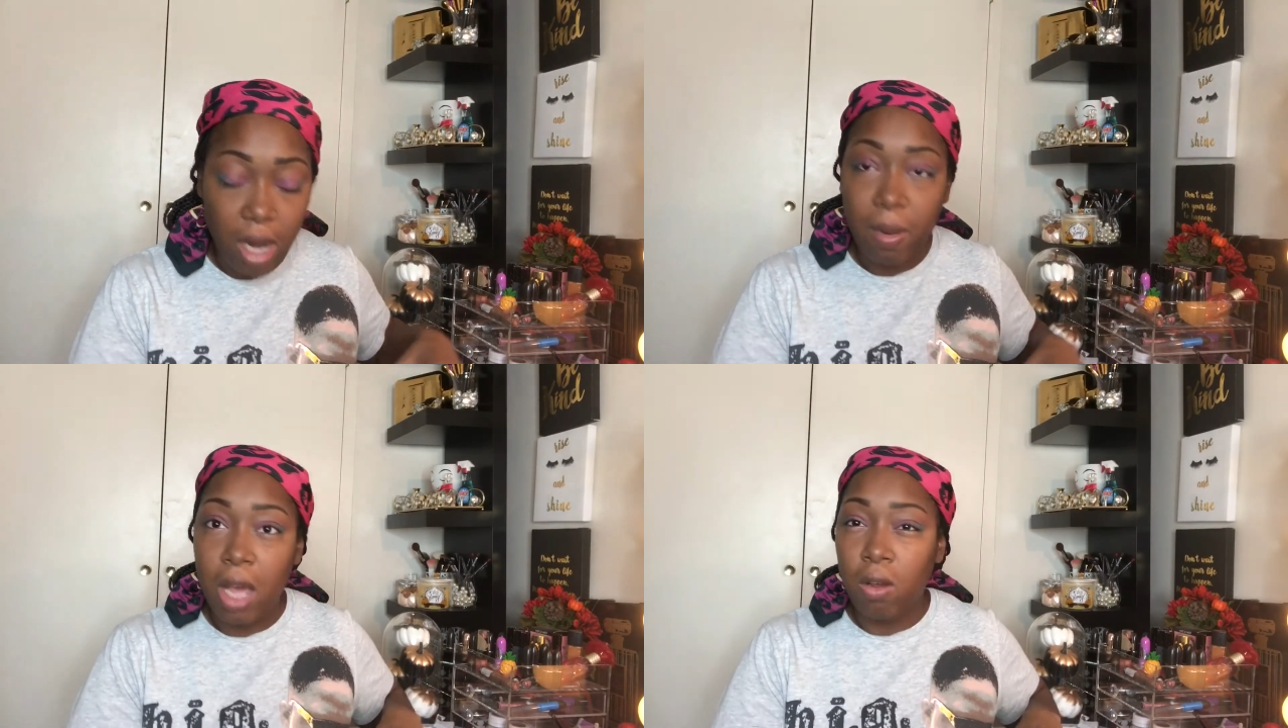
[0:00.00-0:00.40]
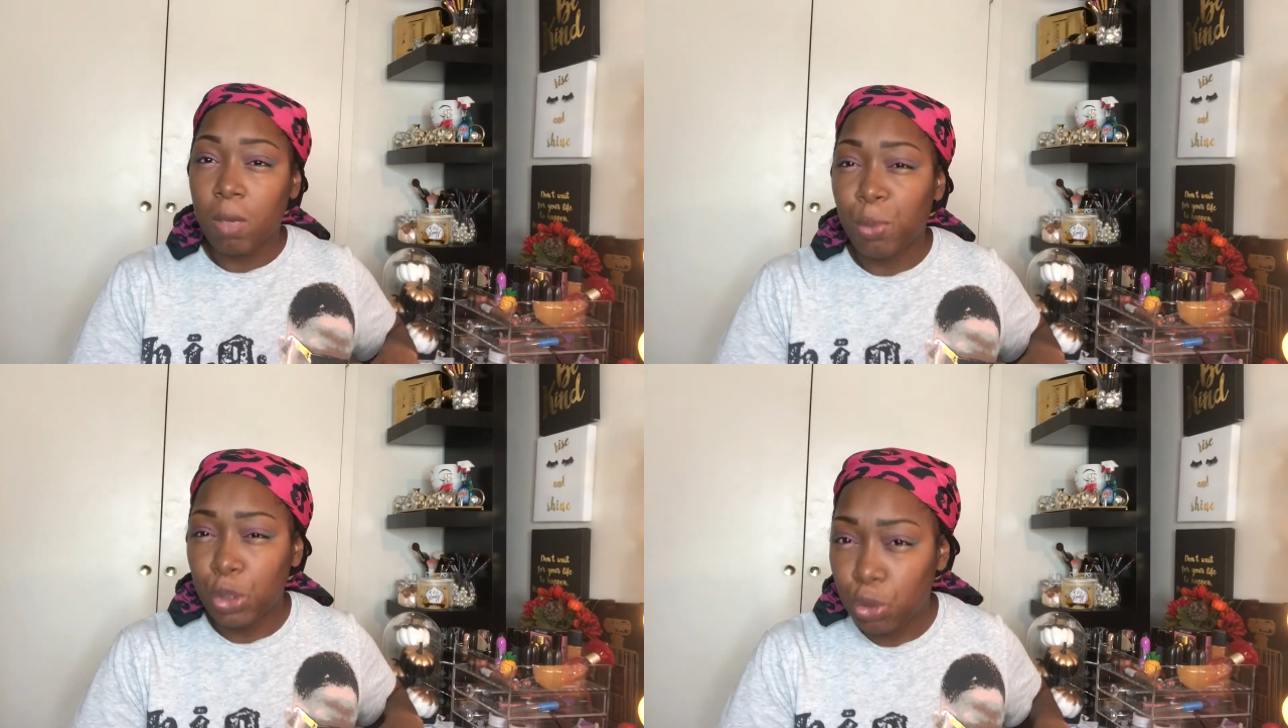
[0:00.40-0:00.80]
I'm not going to
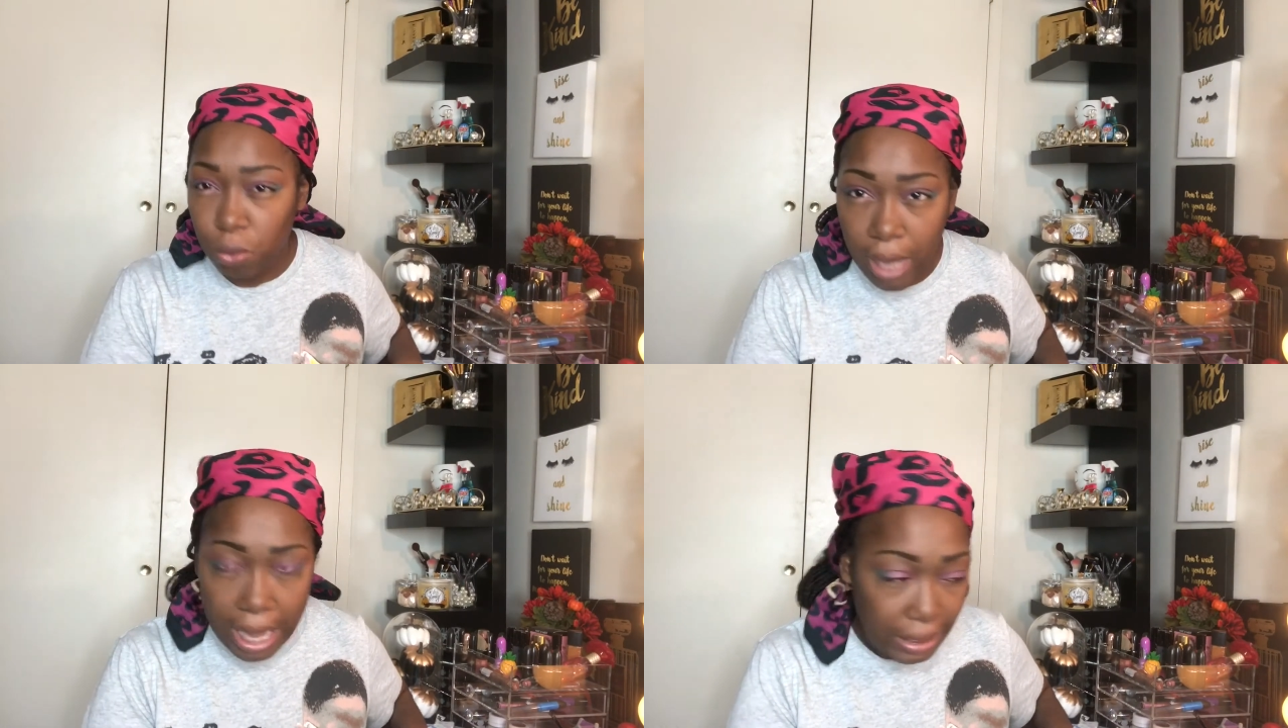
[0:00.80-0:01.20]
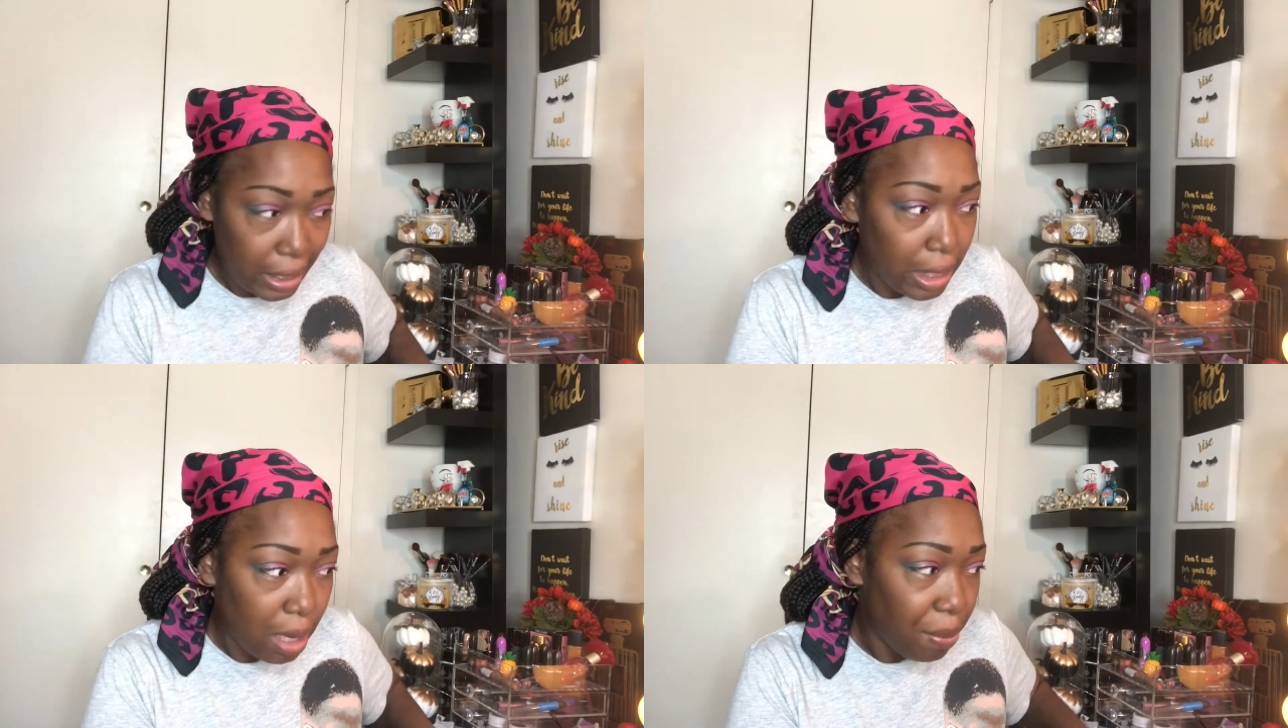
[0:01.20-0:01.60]
put you guys
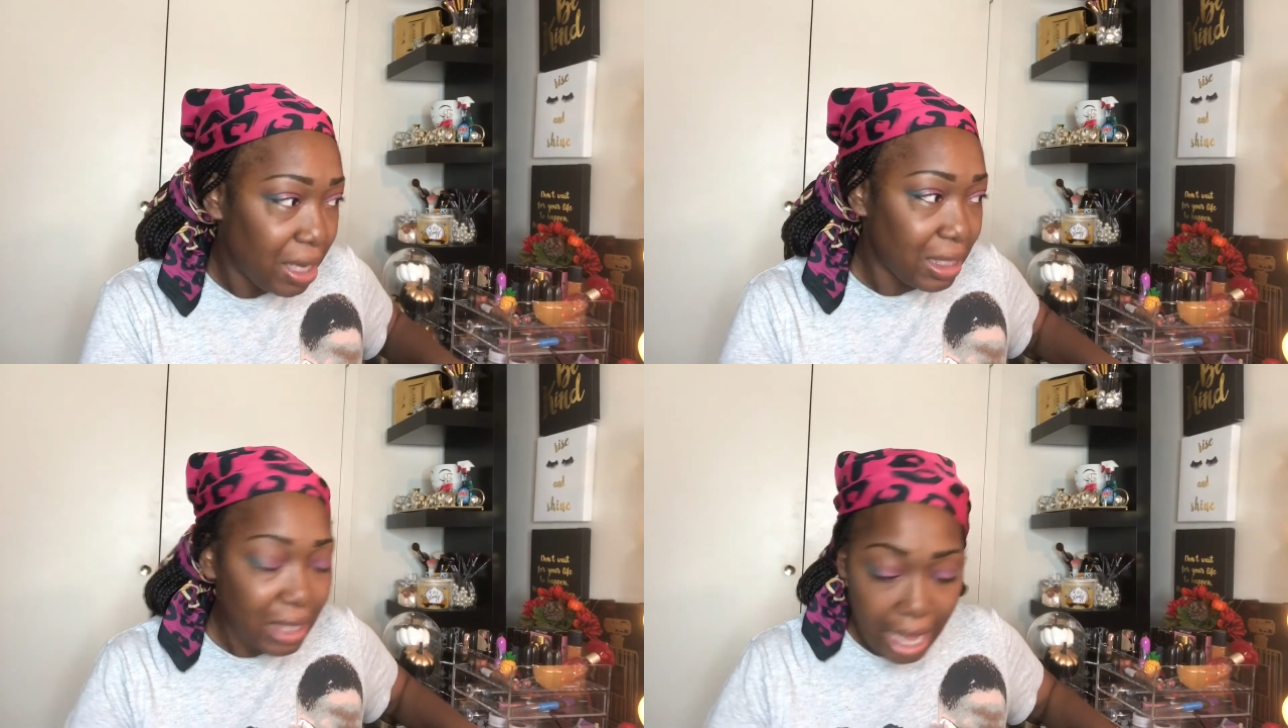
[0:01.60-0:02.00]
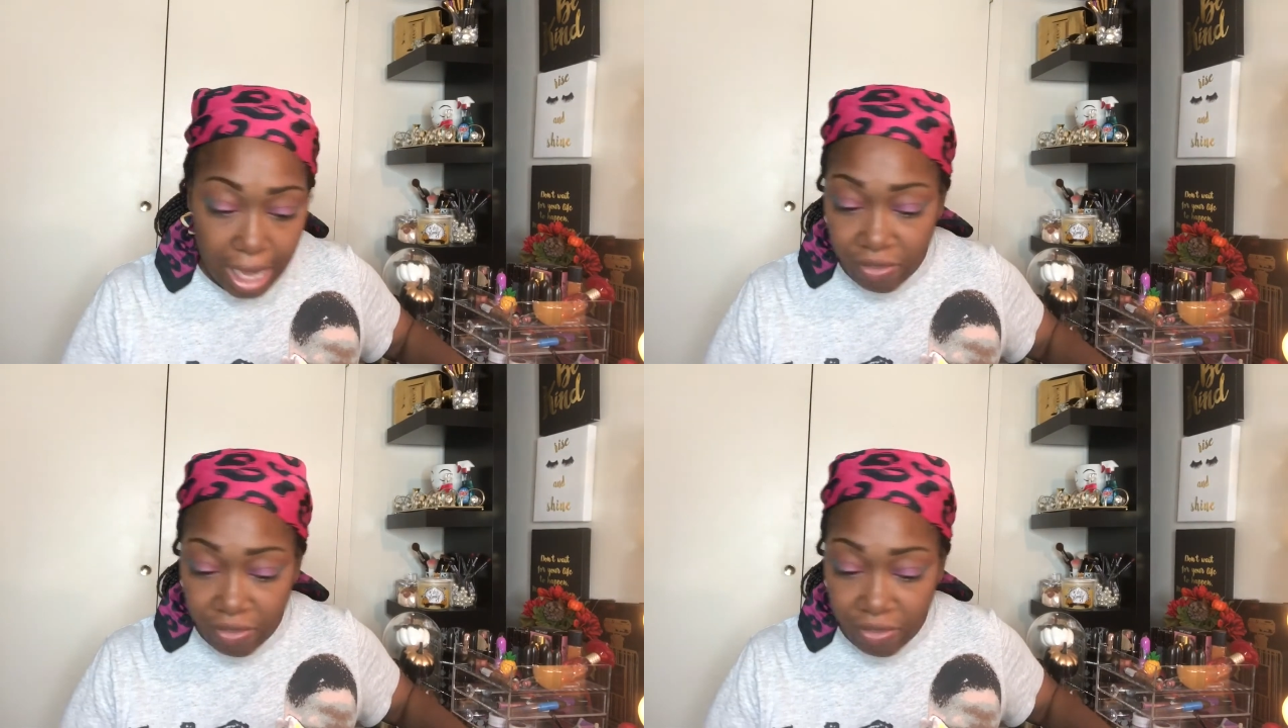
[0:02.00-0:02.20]
in it, but it's like,